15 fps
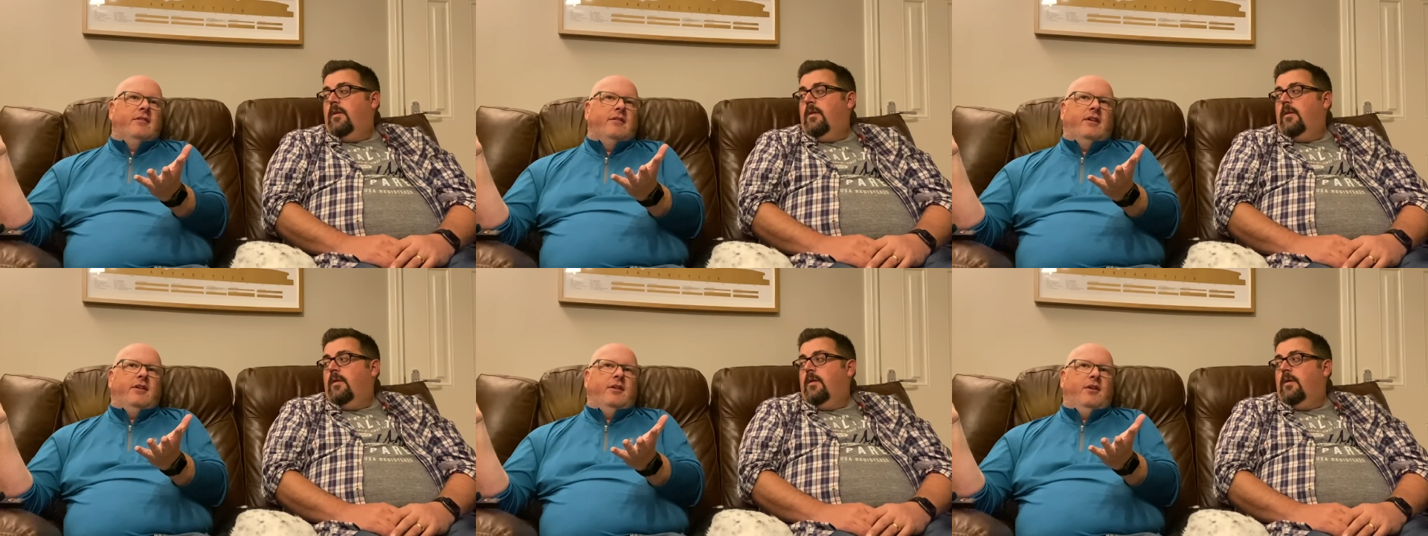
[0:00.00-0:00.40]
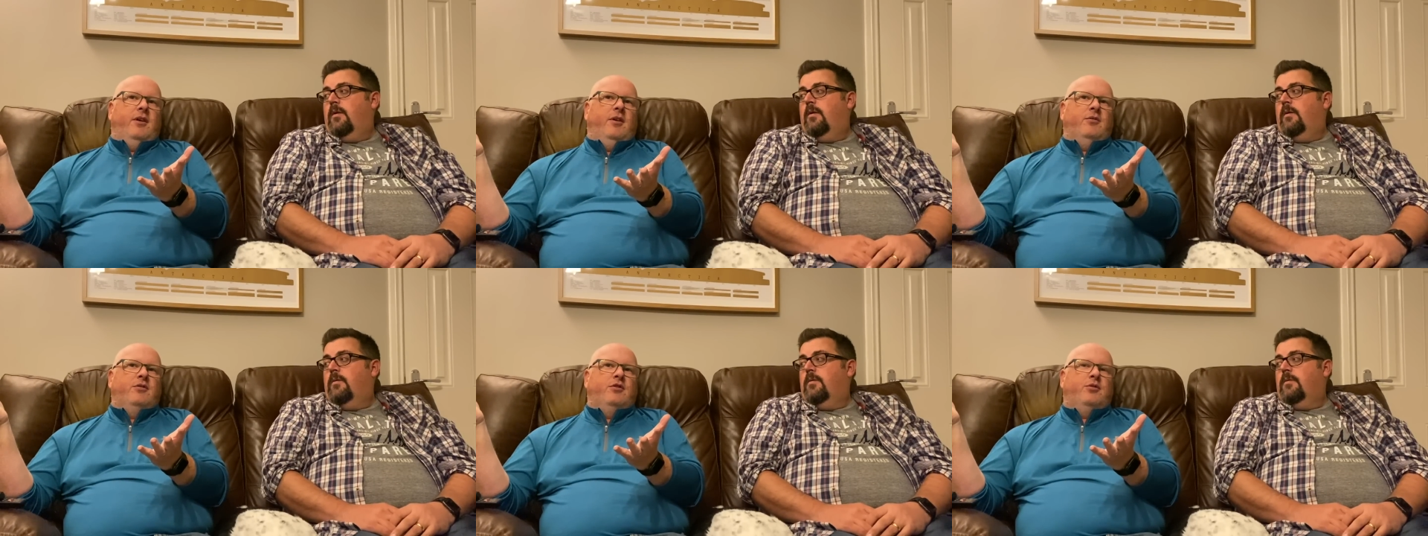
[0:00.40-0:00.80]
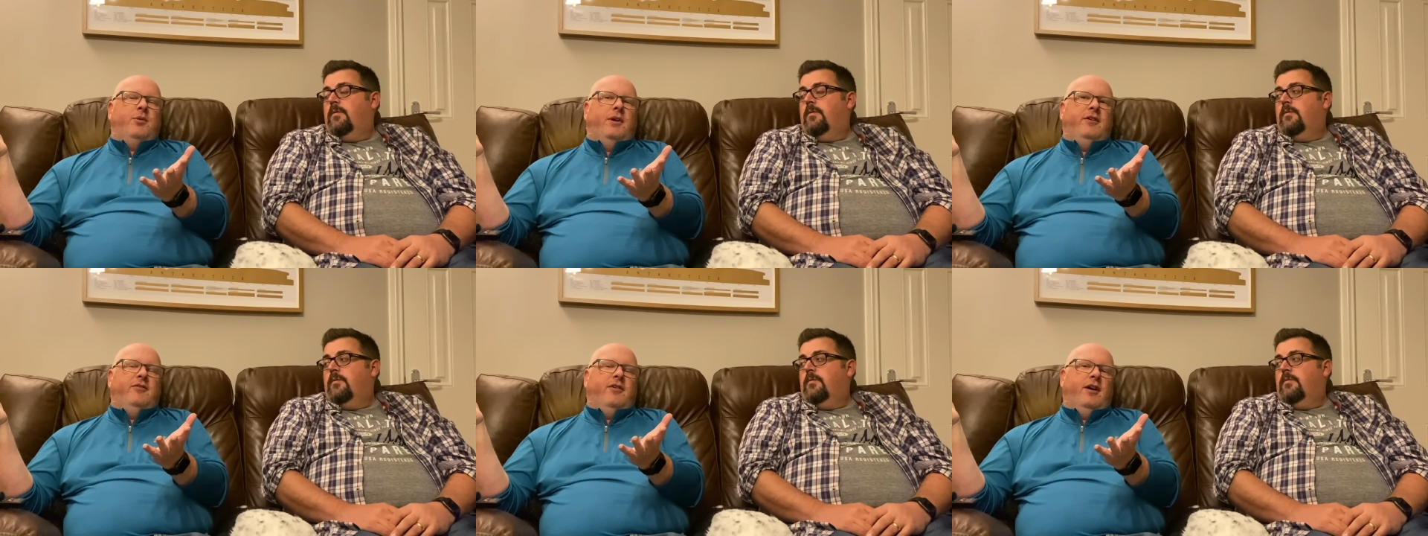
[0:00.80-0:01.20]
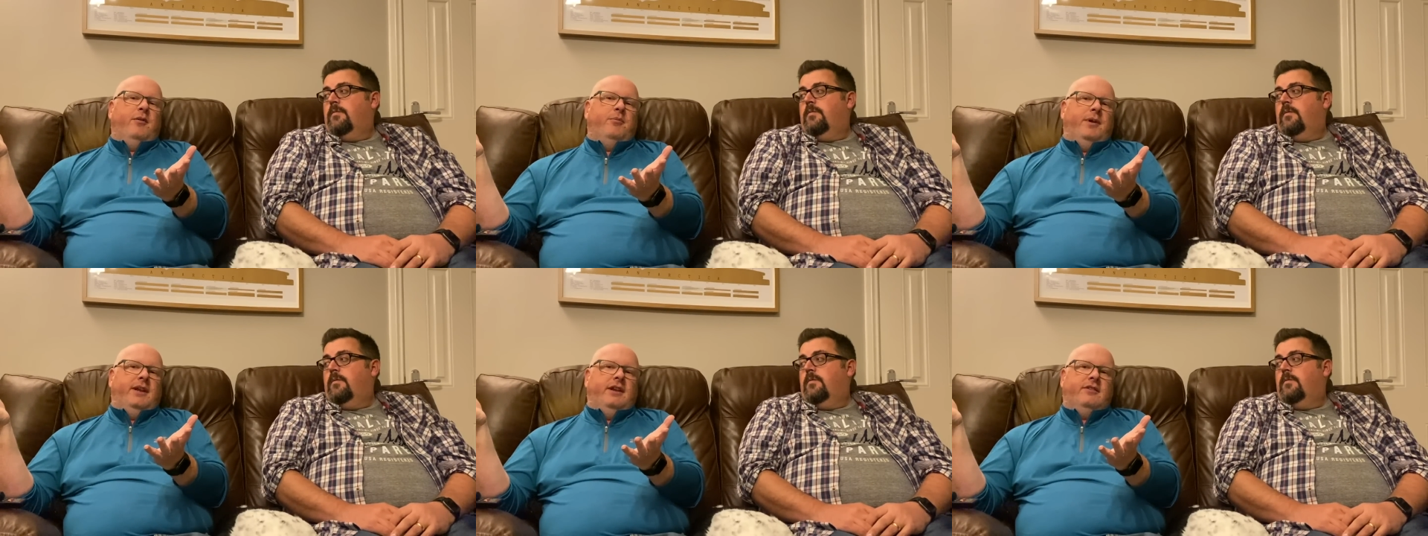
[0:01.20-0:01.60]
Speaker 1: I don't know,
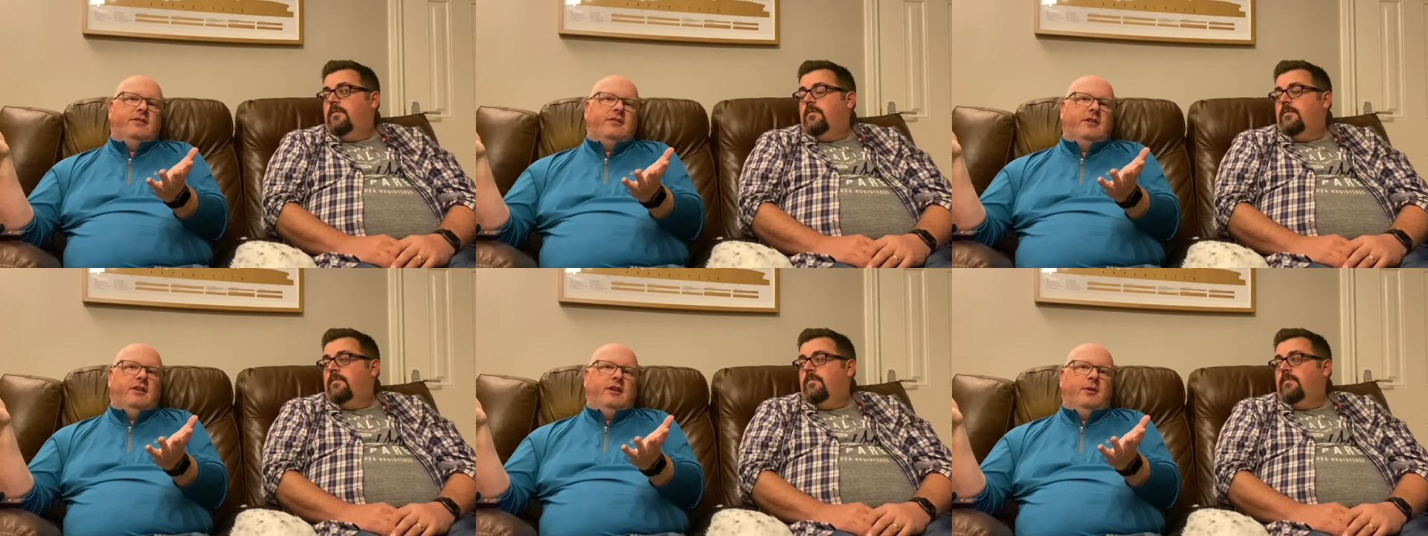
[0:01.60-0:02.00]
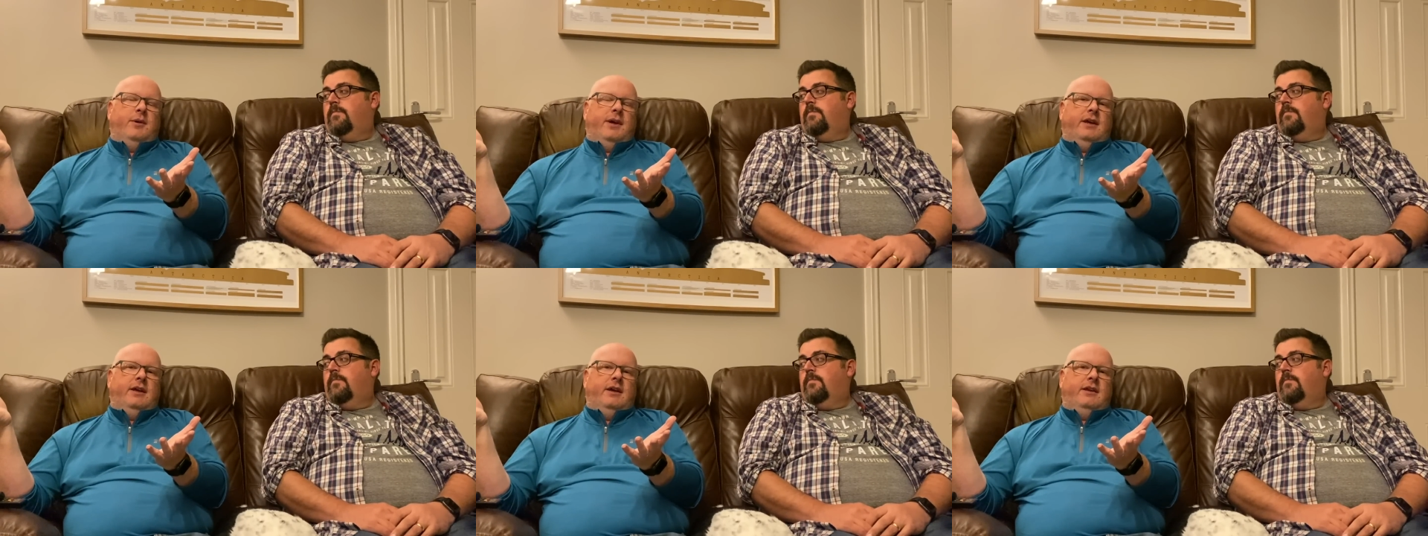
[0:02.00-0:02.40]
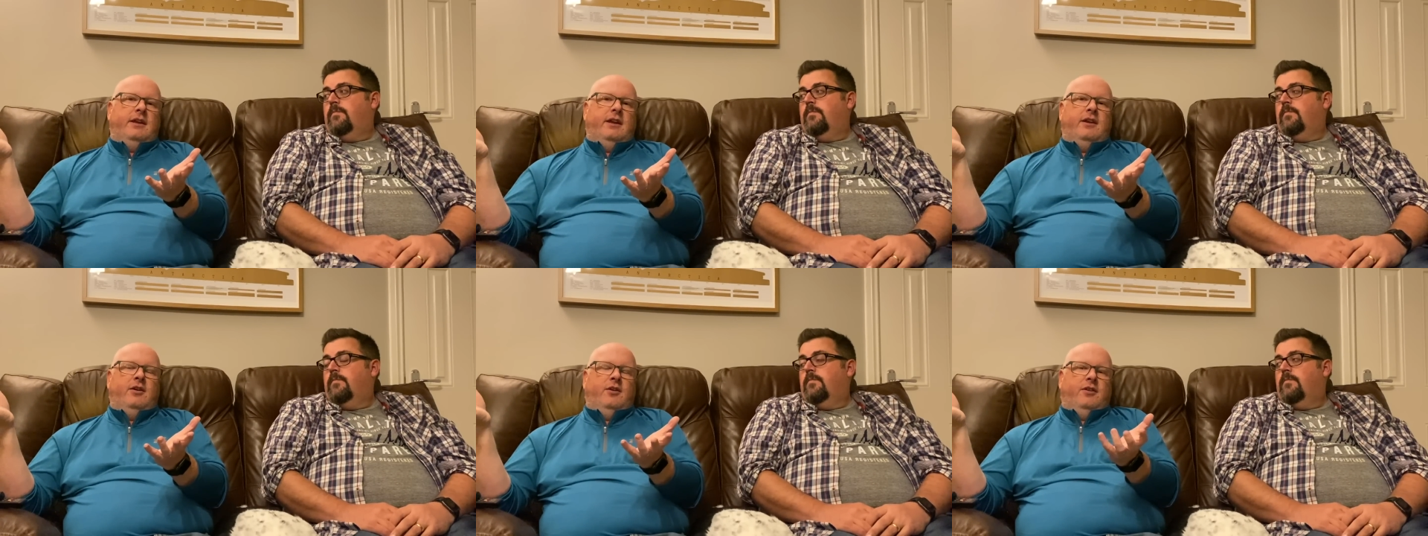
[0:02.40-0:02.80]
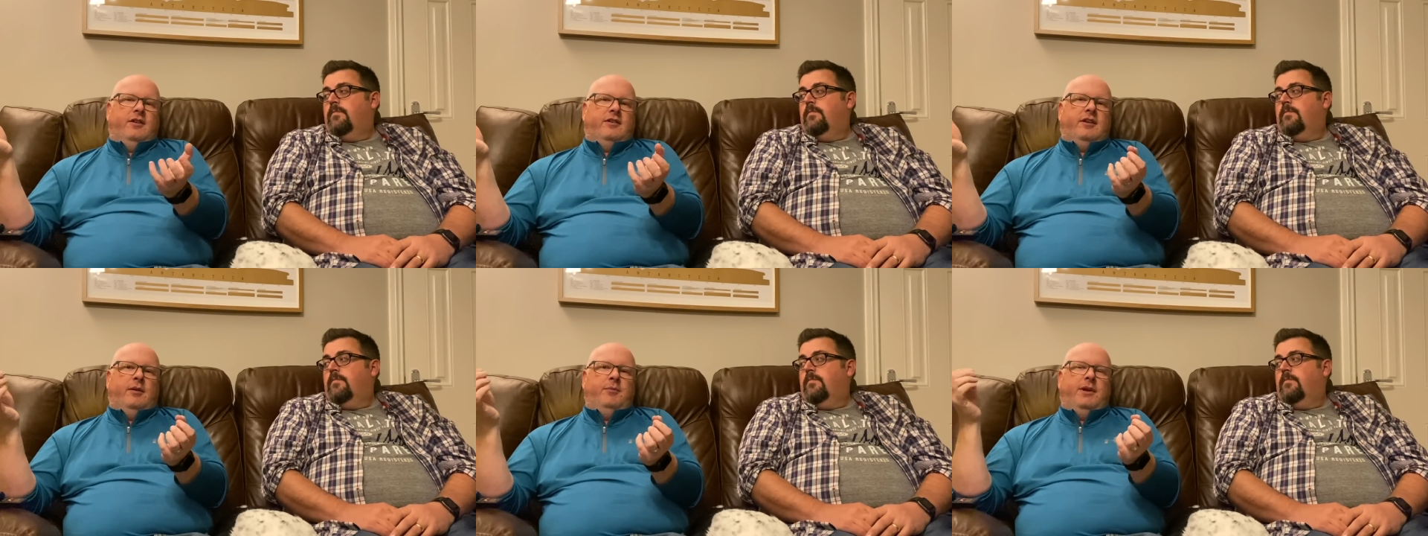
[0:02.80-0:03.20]
25 minutes to do it and then another
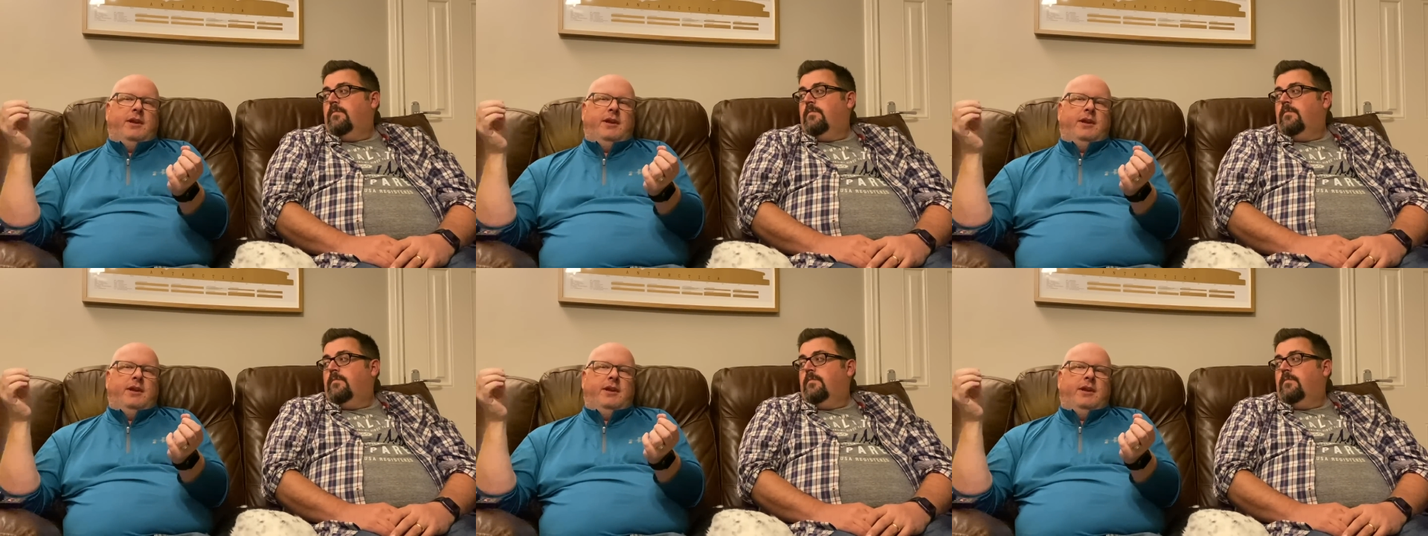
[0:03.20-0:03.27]
10